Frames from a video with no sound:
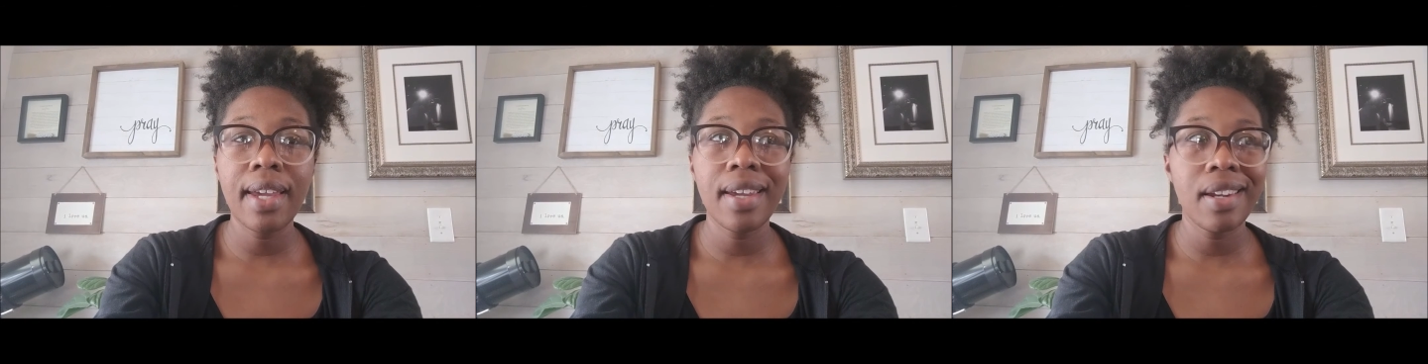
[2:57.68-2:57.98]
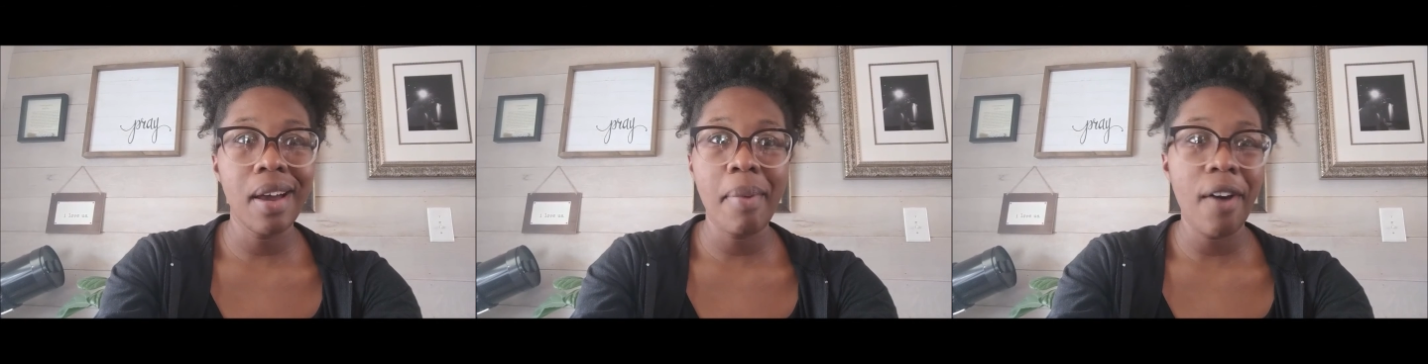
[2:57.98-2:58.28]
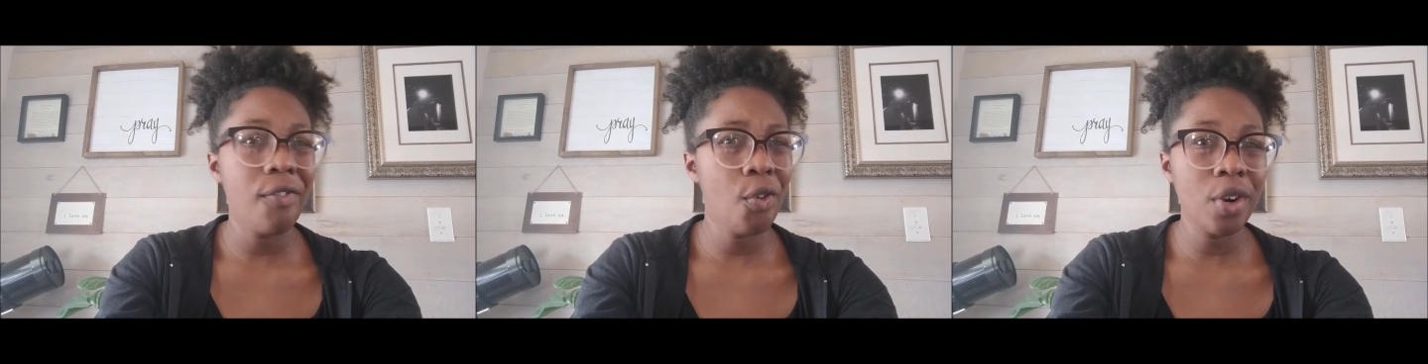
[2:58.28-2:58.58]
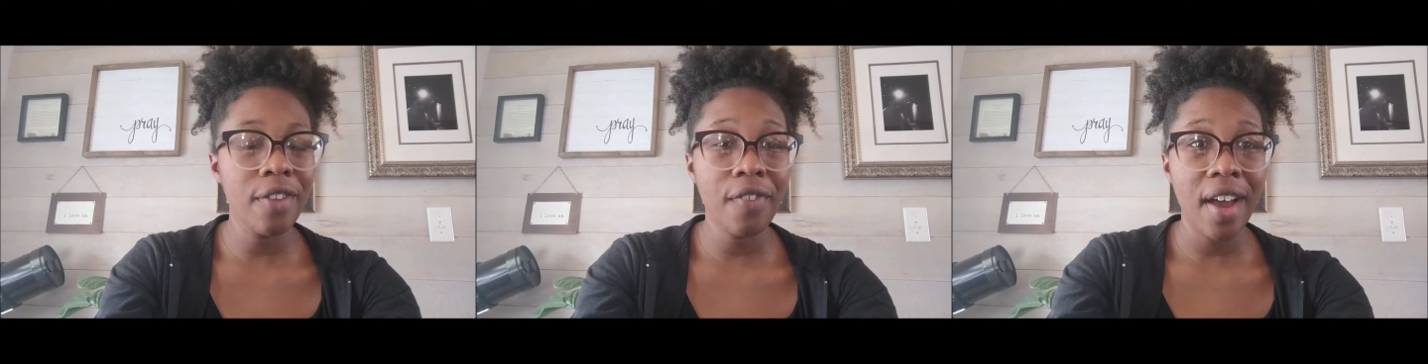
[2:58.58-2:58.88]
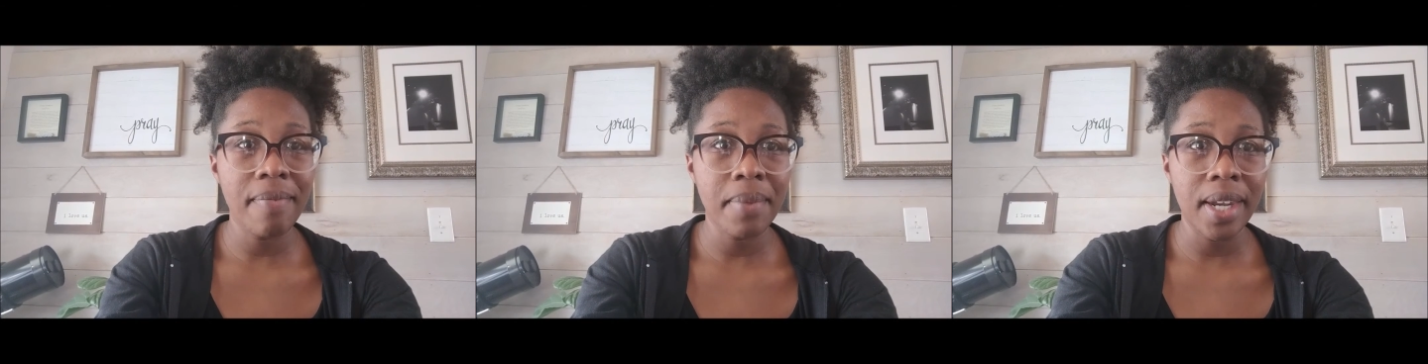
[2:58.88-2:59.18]
in about
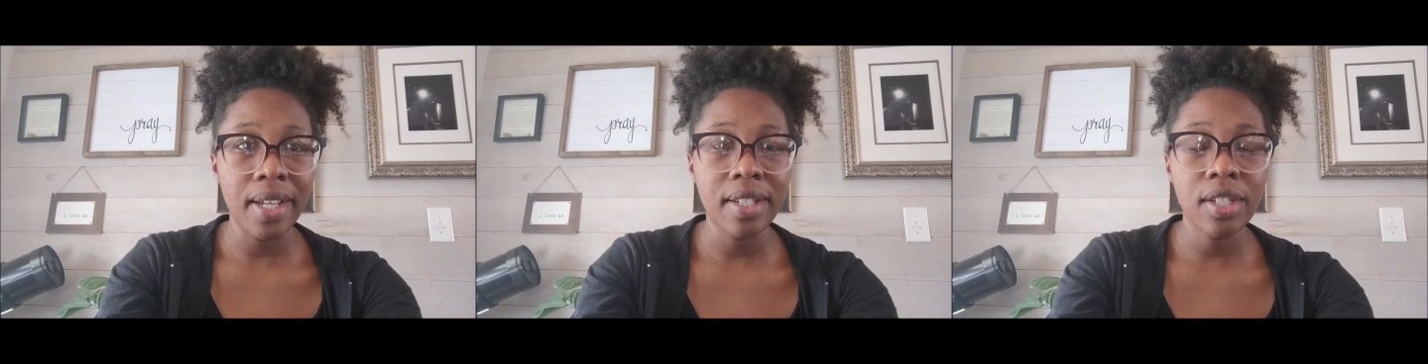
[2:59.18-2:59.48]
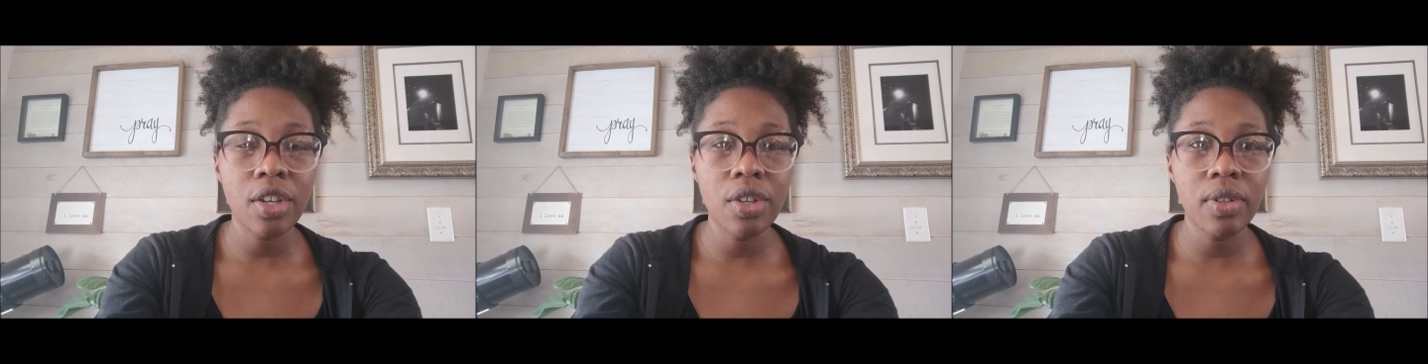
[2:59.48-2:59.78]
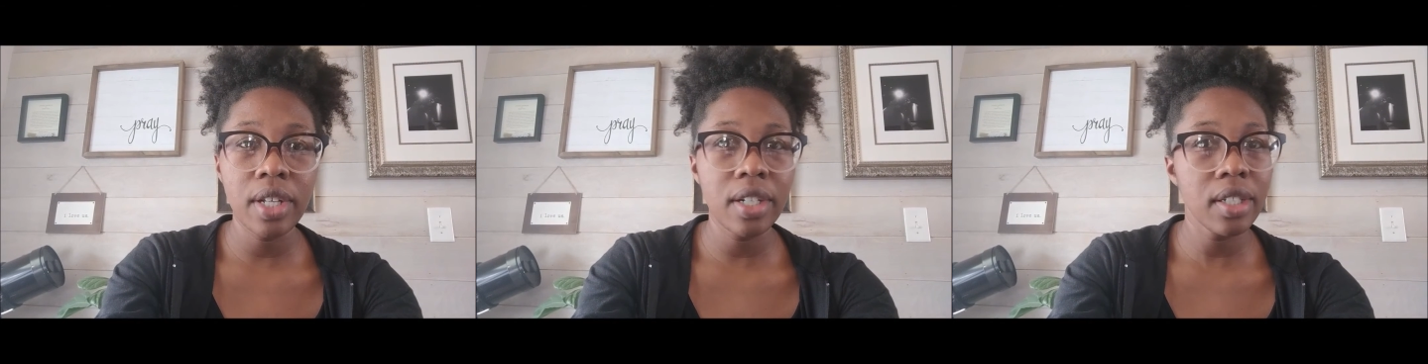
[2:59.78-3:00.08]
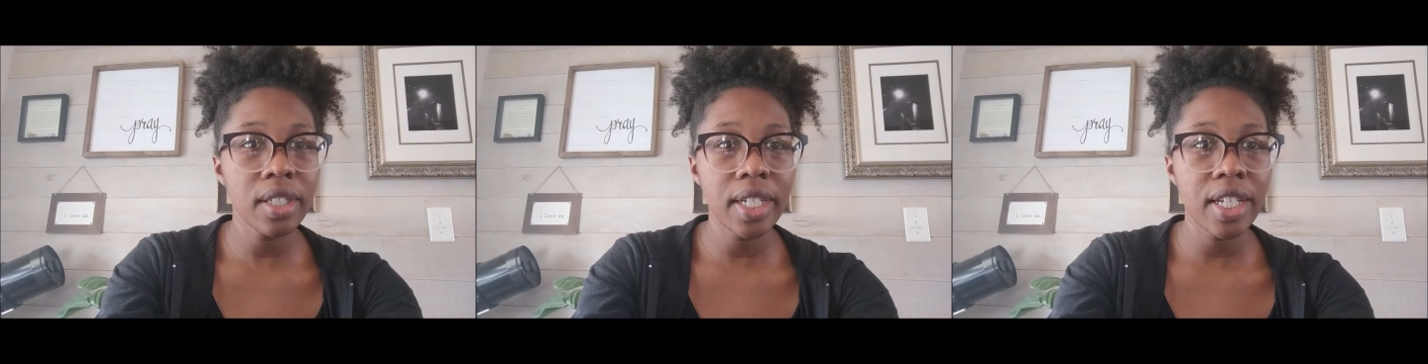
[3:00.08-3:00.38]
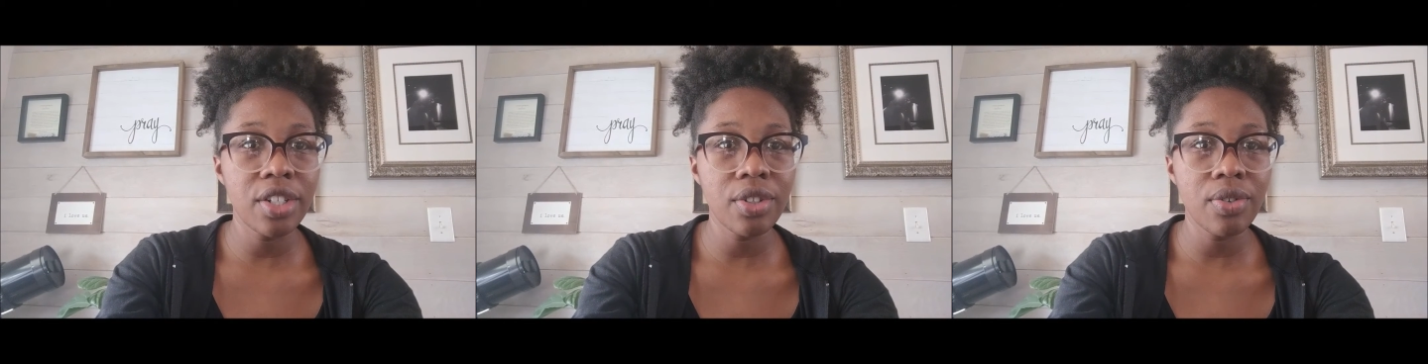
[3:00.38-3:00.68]
45 minutes. So you literally
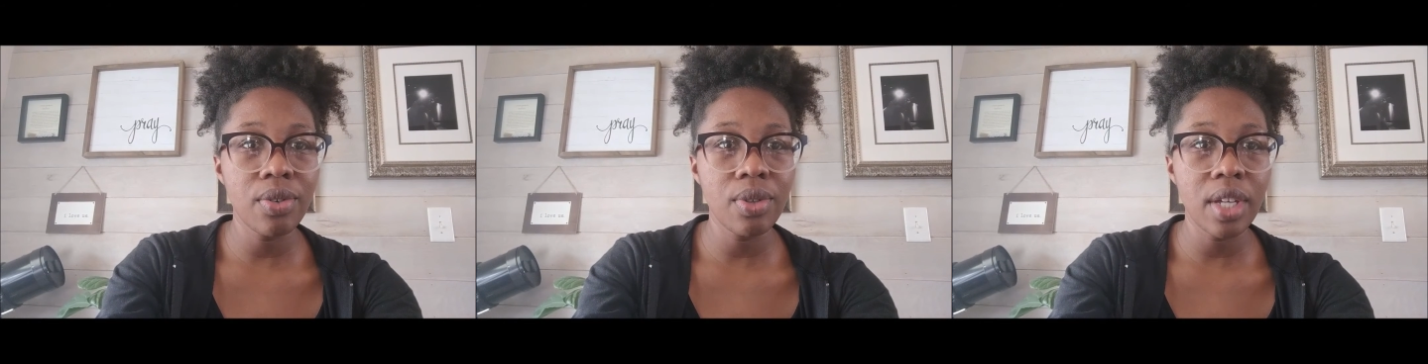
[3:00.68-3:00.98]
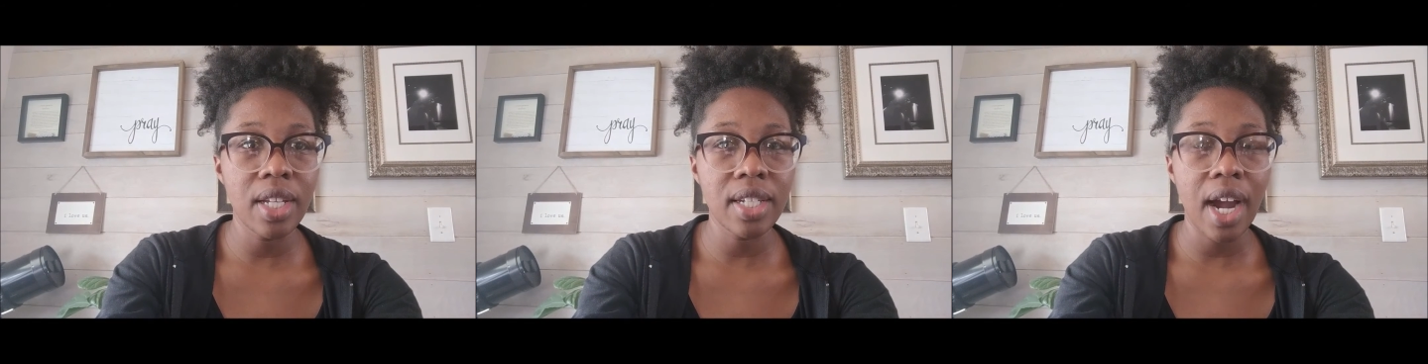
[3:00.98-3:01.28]
can do the